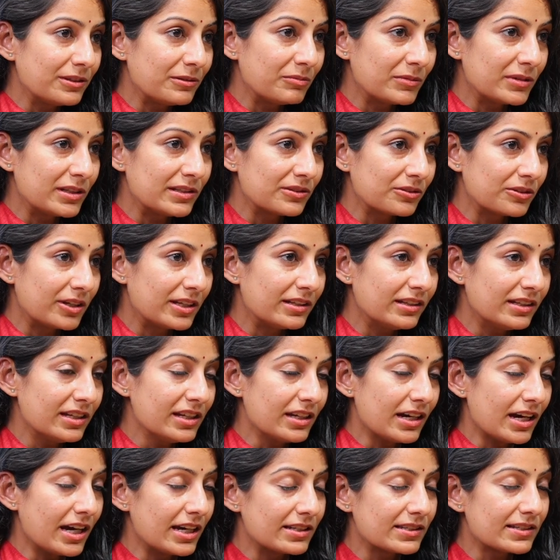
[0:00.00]
emails or
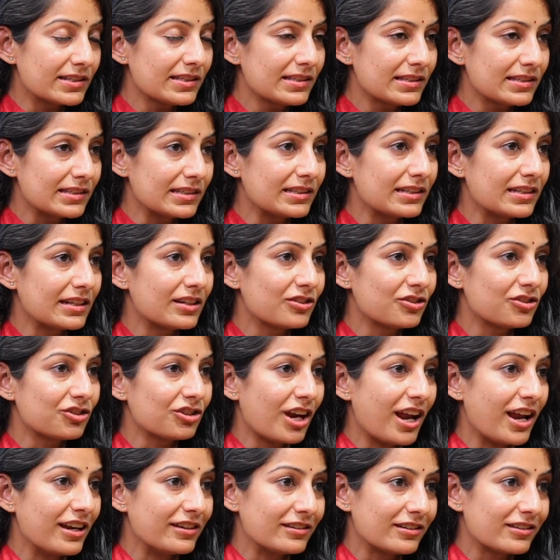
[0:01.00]
anything. I just sit and
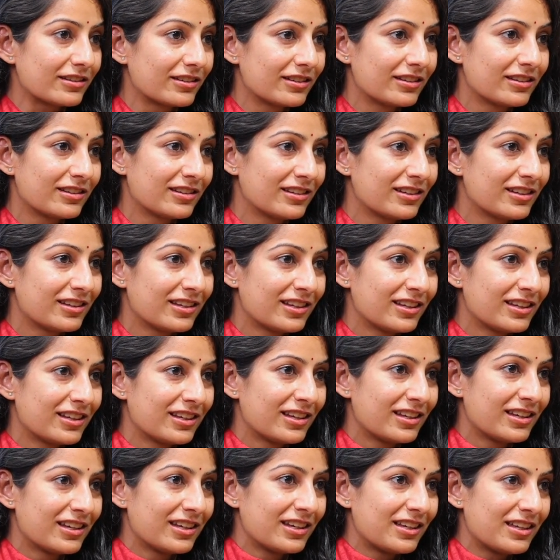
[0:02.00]
chant
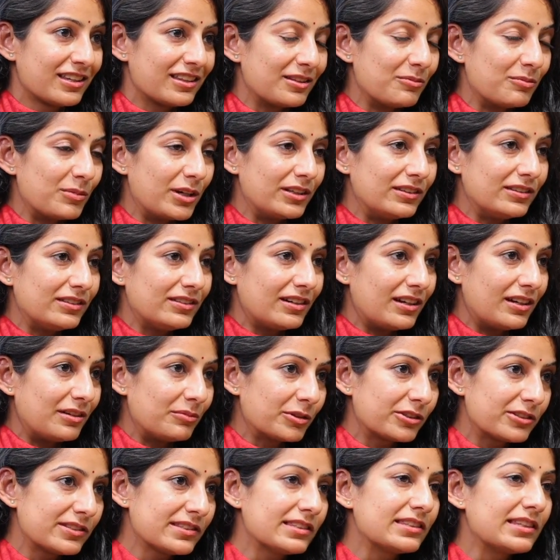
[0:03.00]
the mantra
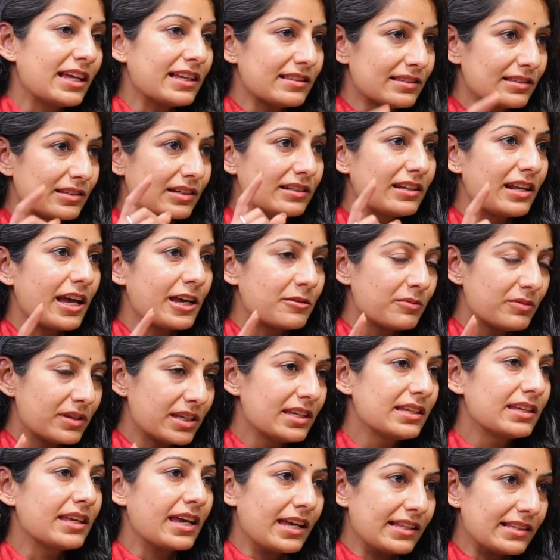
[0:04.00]
because that's the time
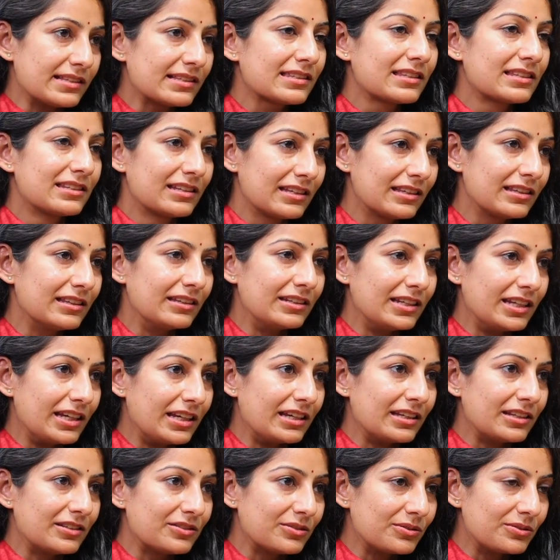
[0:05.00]
he gets in the
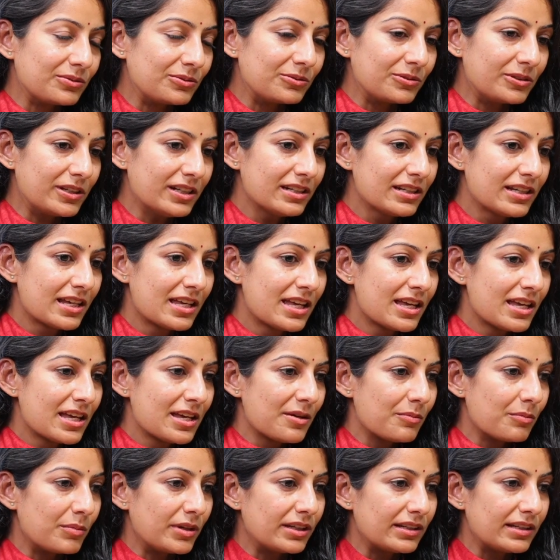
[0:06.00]
day to do it.
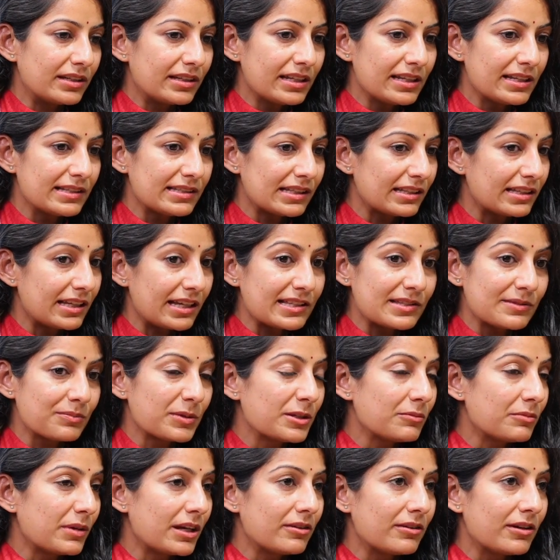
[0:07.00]
But he said that's
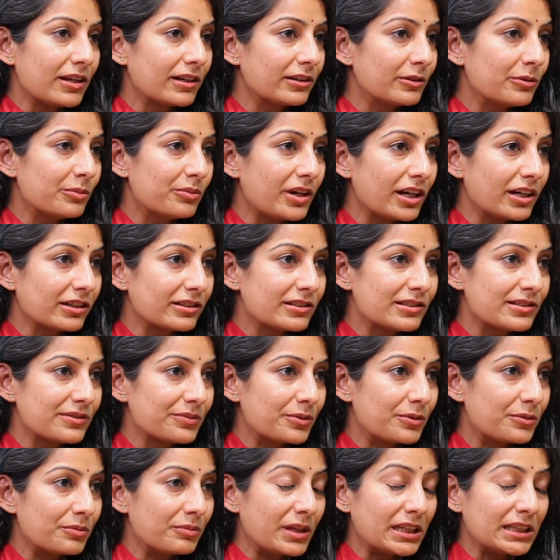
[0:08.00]
been my regular practice
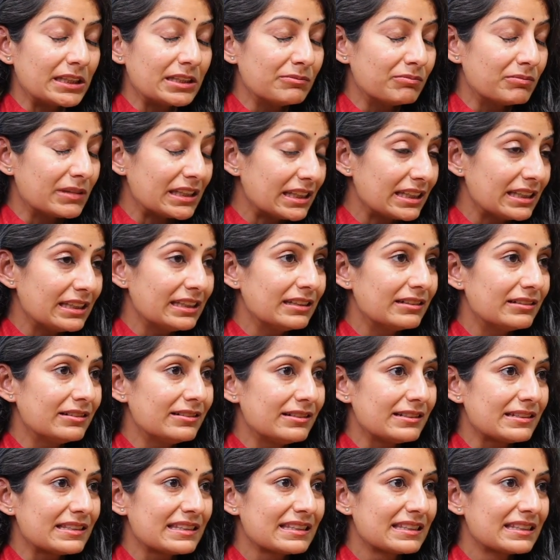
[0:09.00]
for many, many
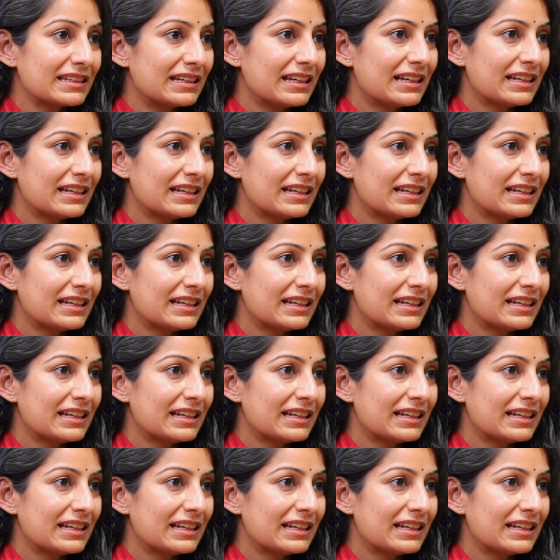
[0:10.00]
years.